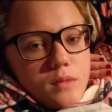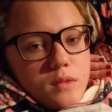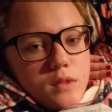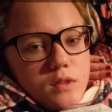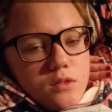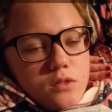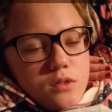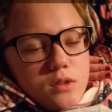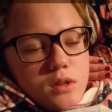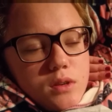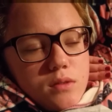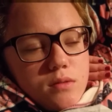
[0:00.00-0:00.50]

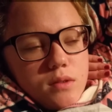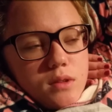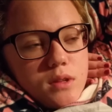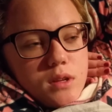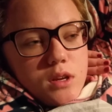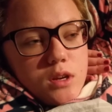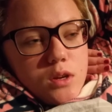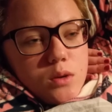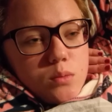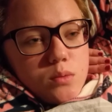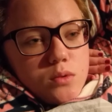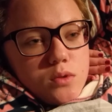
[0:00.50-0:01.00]
See if it
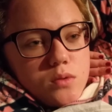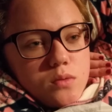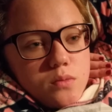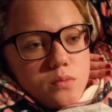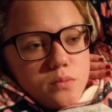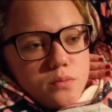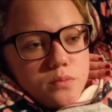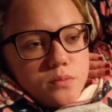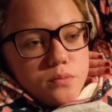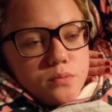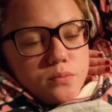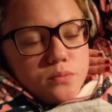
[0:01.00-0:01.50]
helps.
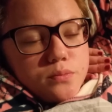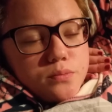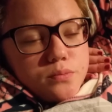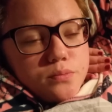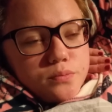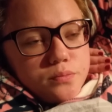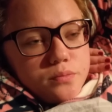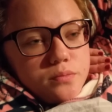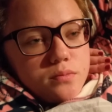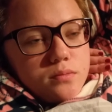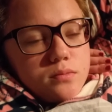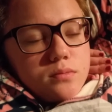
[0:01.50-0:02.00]

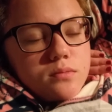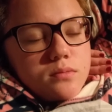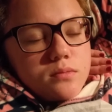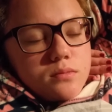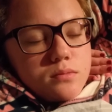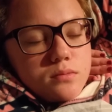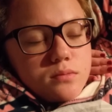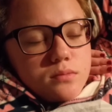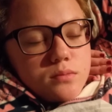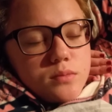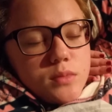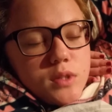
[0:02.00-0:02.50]

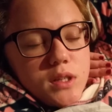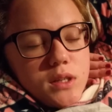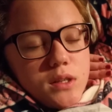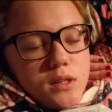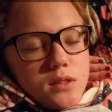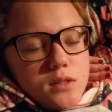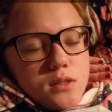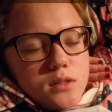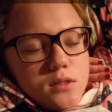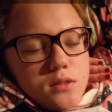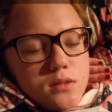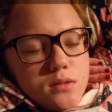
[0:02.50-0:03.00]

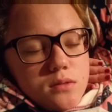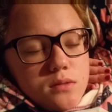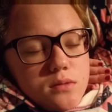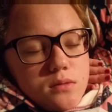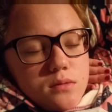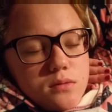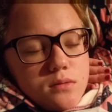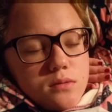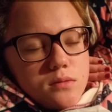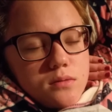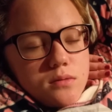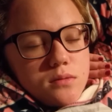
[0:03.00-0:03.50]
Because
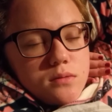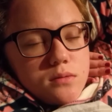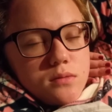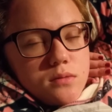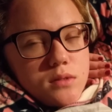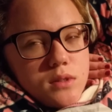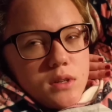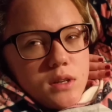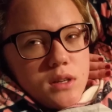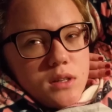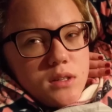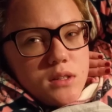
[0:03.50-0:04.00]

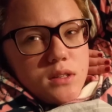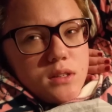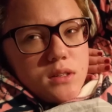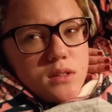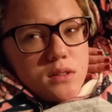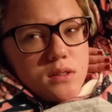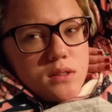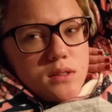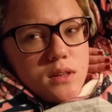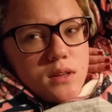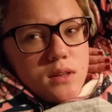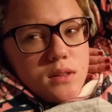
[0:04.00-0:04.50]
I did
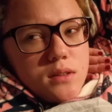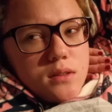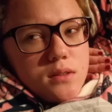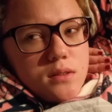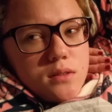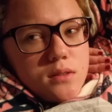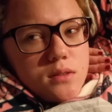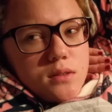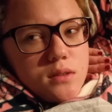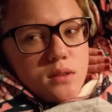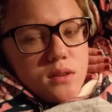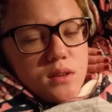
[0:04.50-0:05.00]
that
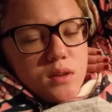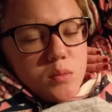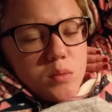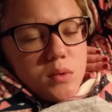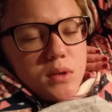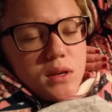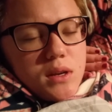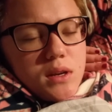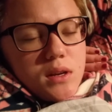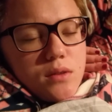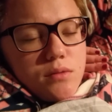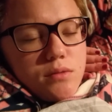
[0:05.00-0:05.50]
in the
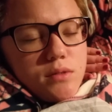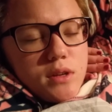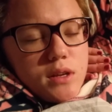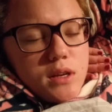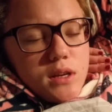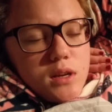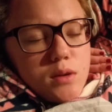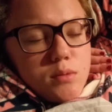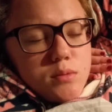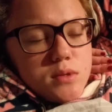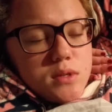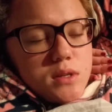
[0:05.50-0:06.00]
beginning of the
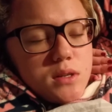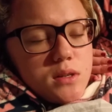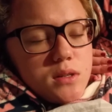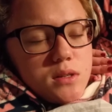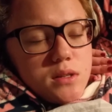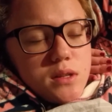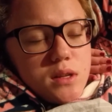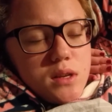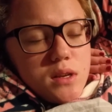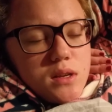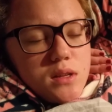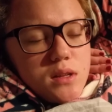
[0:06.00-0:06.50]
hiccups and it
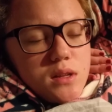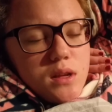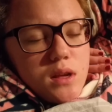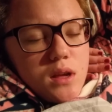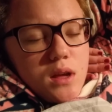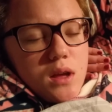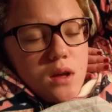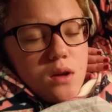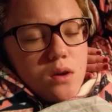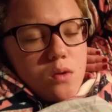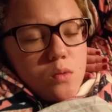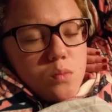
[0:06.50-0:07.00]
didn't
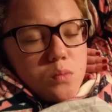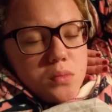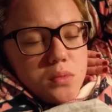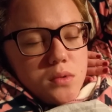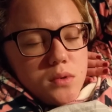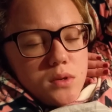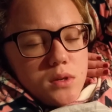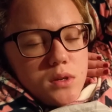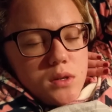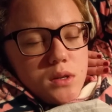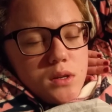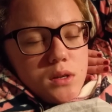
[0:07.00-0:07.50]
help.
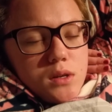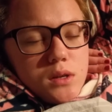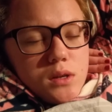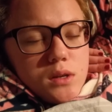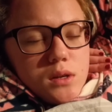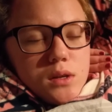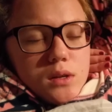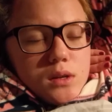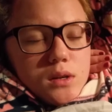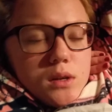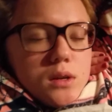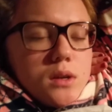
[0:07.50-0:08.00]

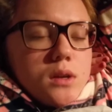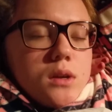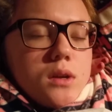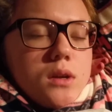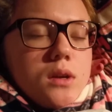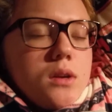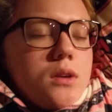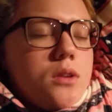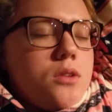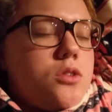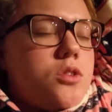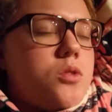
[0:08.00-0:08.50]

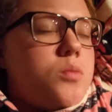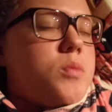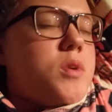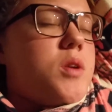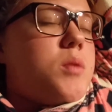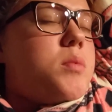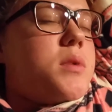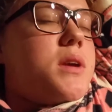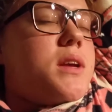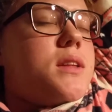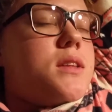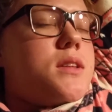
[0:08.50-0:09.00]
So
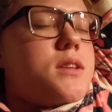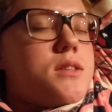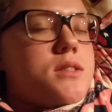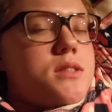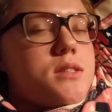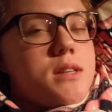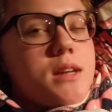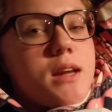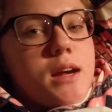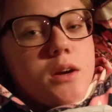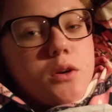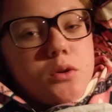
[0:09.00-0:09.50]
maybe it does
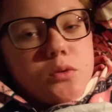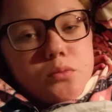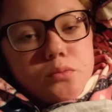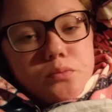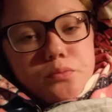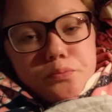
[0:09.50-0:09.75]
now.